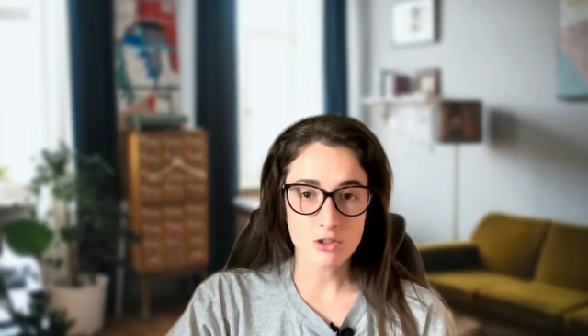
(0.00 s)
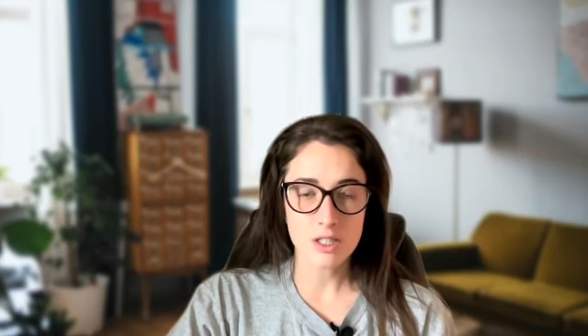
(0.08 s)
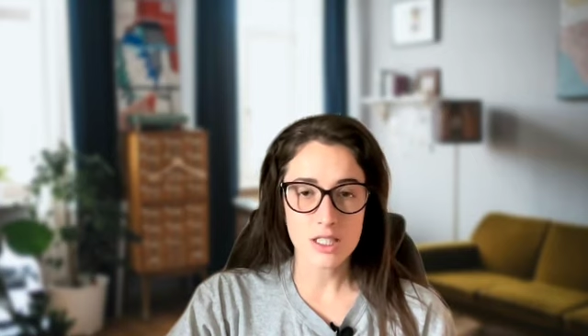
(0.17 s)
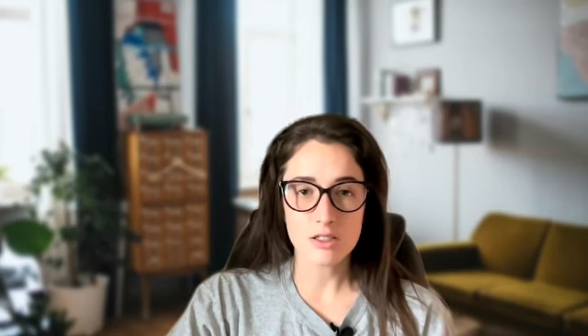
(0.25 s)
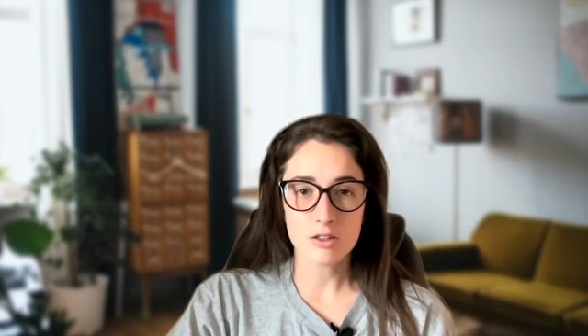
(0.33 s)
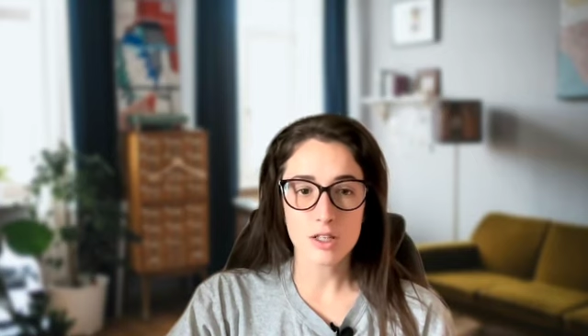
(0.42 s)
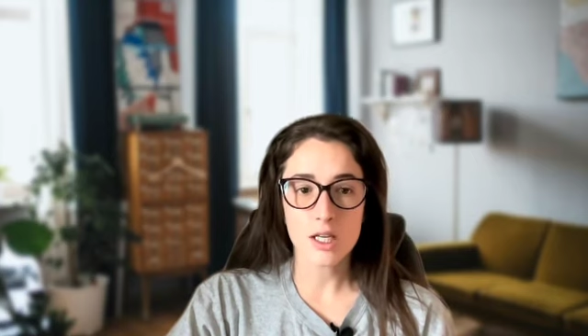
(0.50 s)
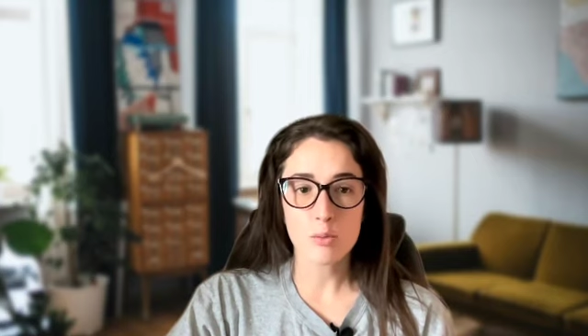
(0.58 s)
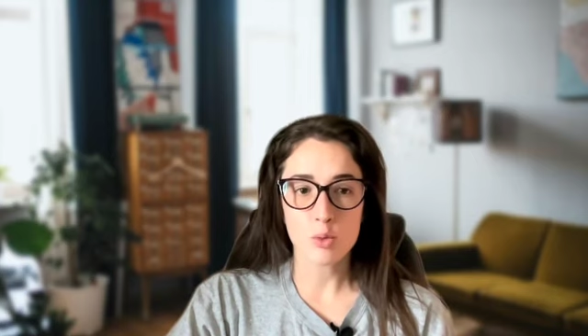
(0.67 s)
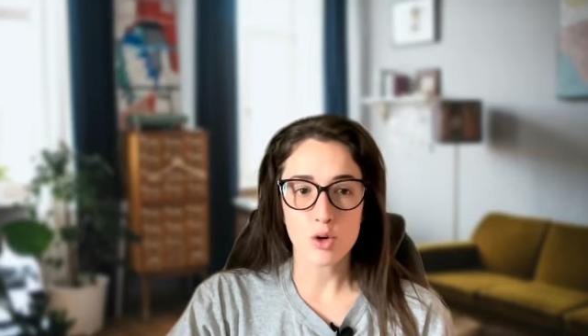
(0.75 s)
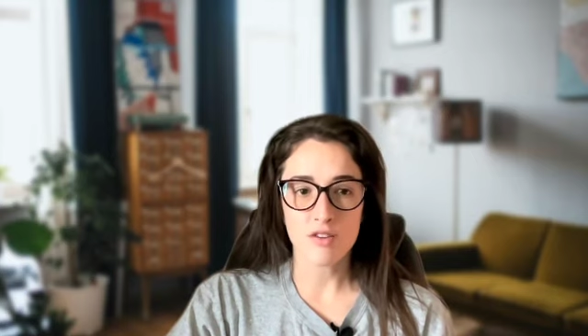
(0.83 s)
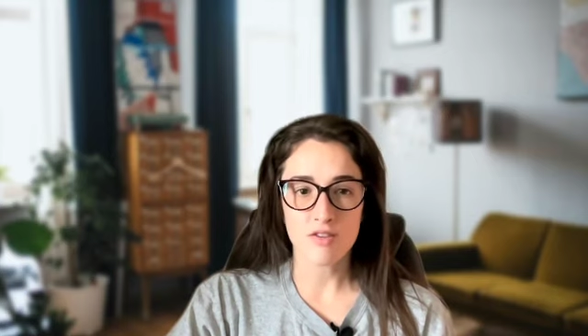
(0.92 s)
you need to look at
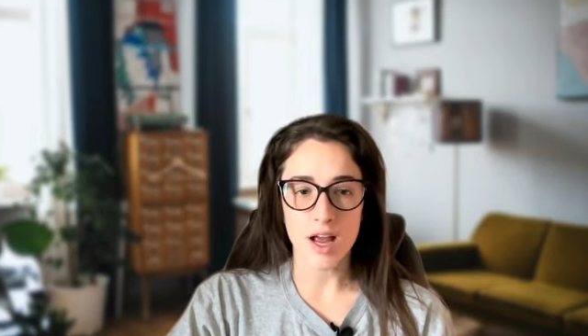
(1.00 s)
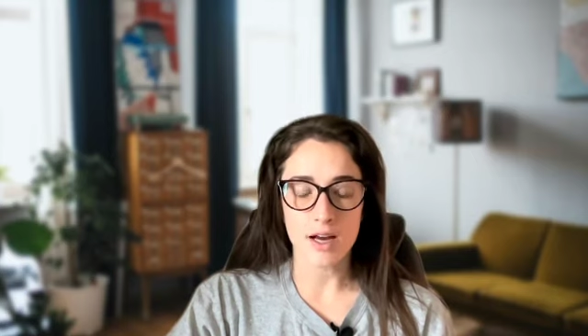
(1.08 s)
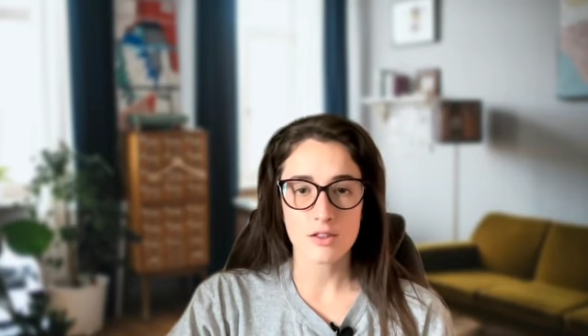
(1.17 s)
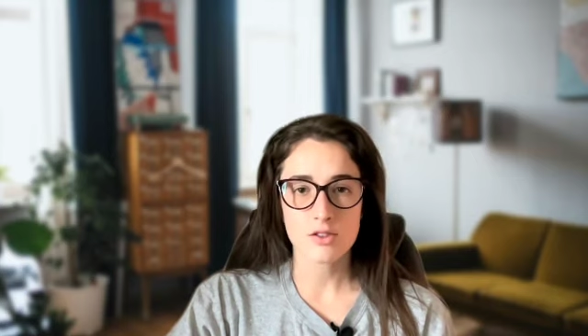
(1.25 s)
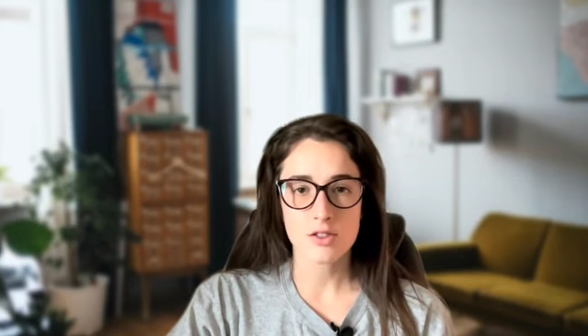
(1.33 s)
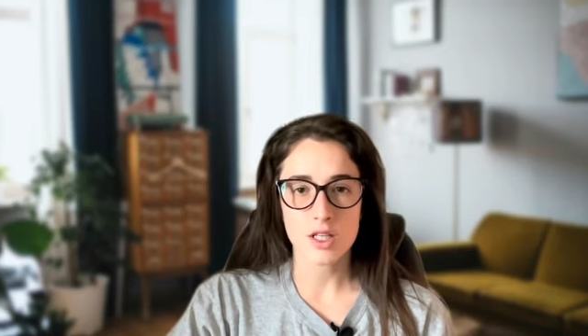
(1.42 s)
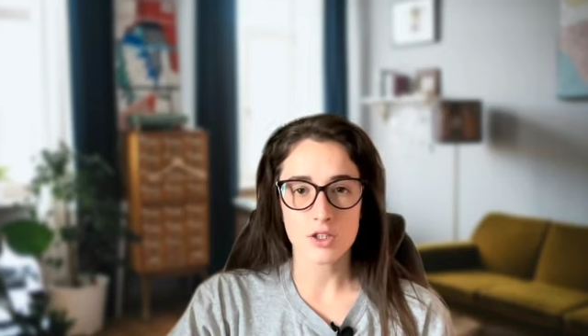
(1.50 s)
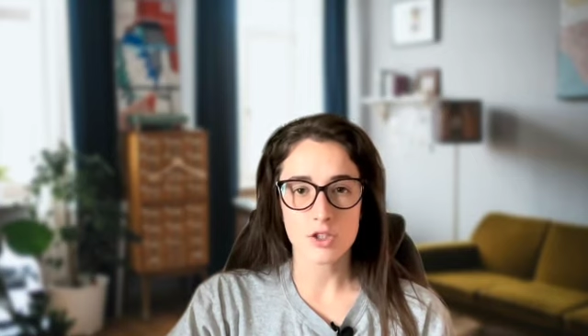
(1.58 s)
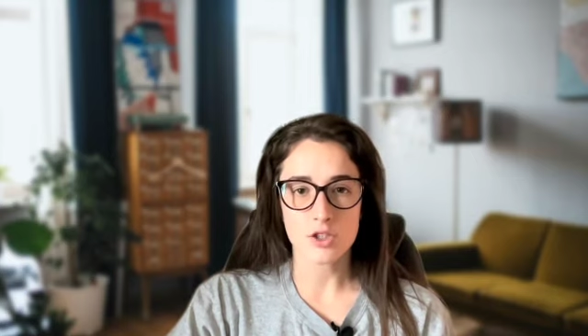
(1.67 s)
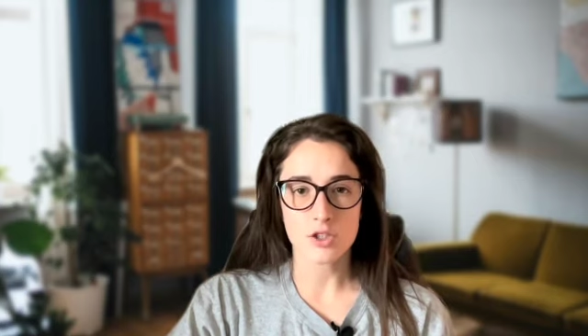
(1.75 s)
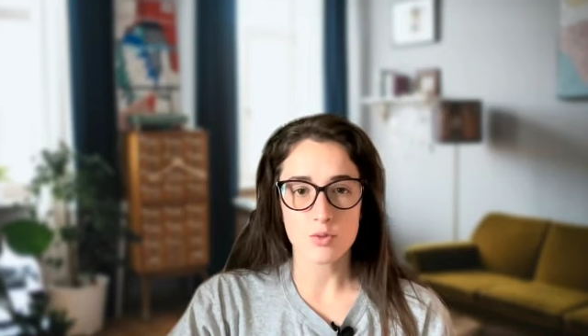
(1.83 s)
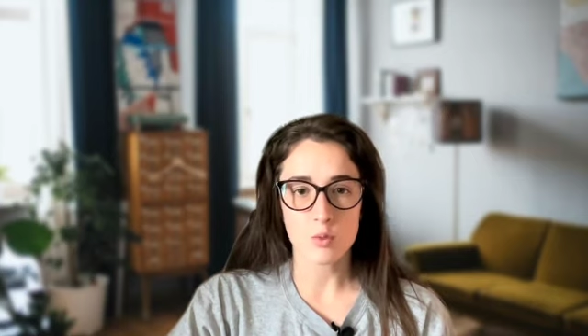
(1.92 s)
more factors than
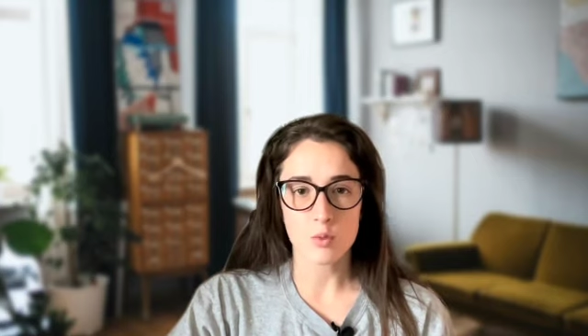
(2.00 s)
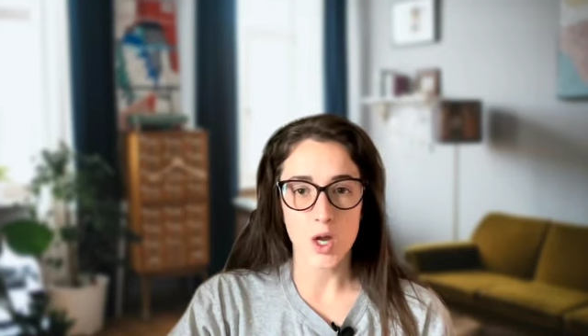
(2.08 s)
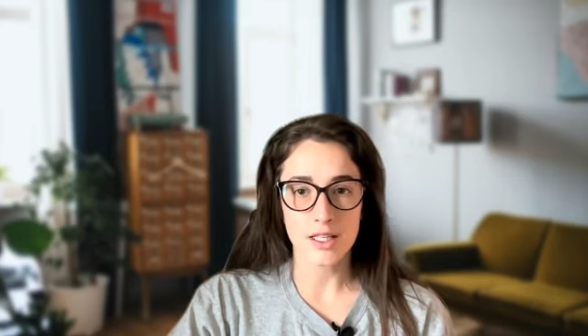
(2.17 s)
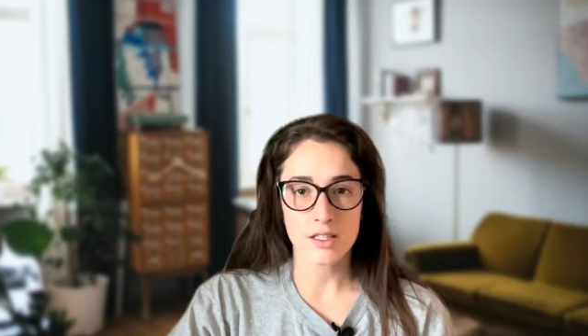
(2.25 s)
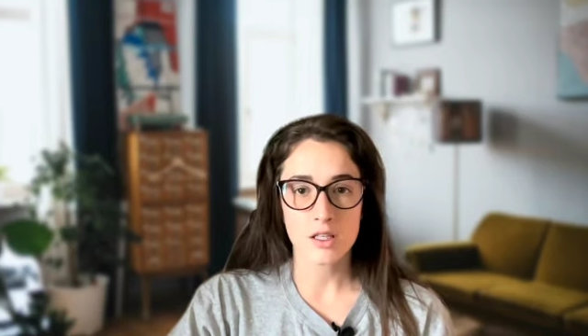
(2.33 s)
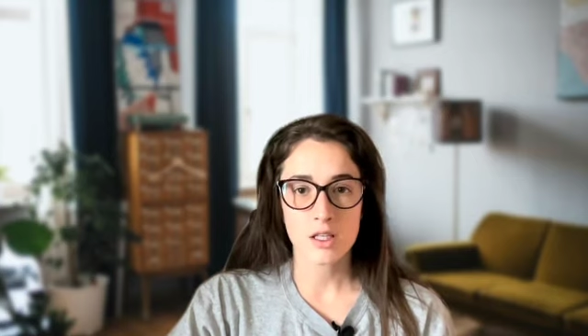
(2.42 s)
just what